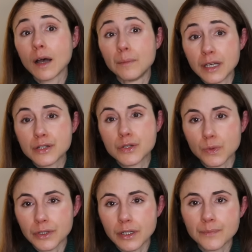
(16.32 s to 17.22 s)
a bit
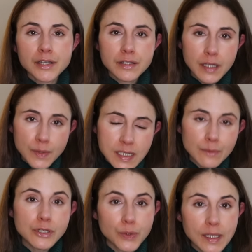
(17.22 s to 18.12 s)
shorter. So there were
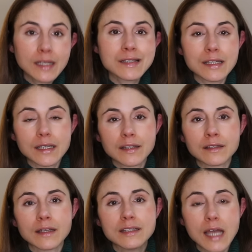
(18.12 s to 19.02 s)
some tweaks
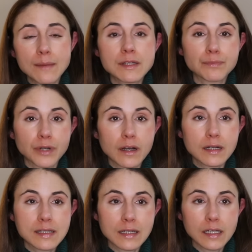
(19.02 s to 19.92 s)
in the types of
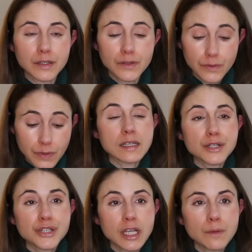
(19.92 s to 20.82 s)
products that I use. The
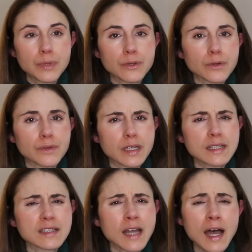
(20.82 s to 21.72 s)
shampoo that
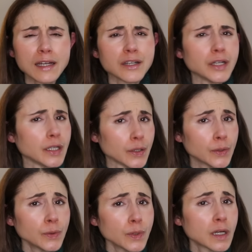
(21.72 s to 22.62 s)
is not
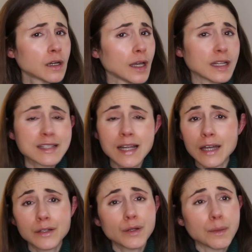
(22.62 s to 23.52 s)
new, it is
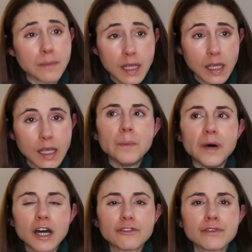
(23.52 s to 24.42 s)
not new to me,
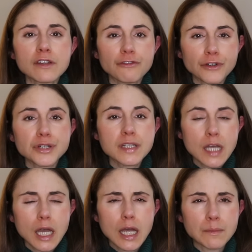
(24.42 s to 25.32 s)
but for the first
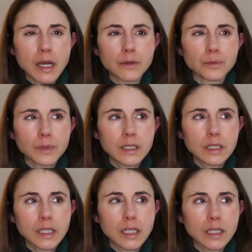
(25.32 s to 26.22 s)
time, I
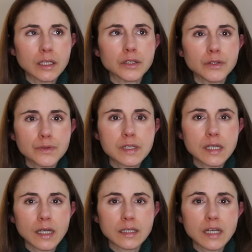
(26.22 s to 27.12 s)
really used
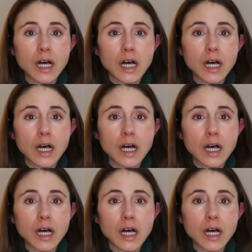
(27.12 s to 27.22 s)
it